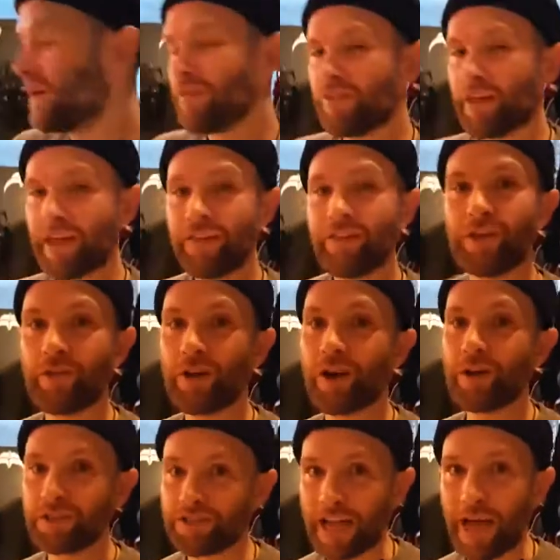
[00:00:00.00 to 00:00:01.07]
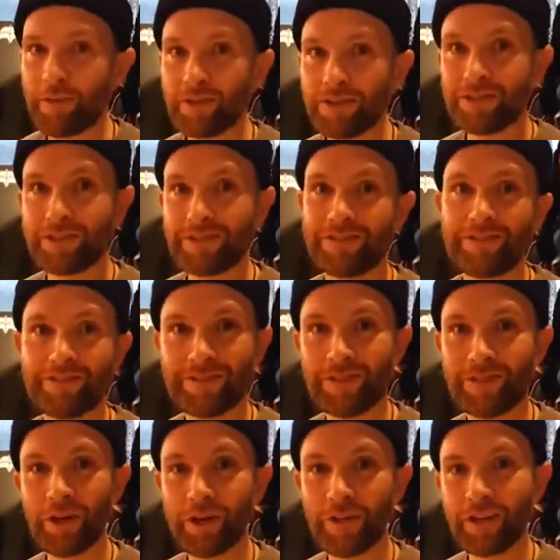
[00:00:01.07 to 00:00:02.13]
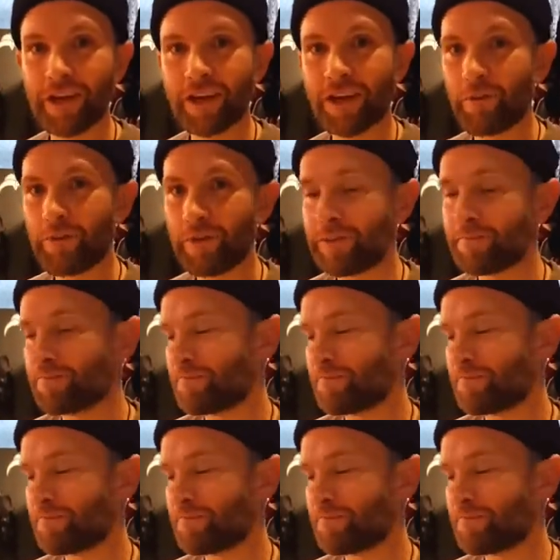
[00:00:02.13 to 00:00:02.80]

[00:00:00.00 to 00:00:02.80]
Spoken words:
they're an established urethane company.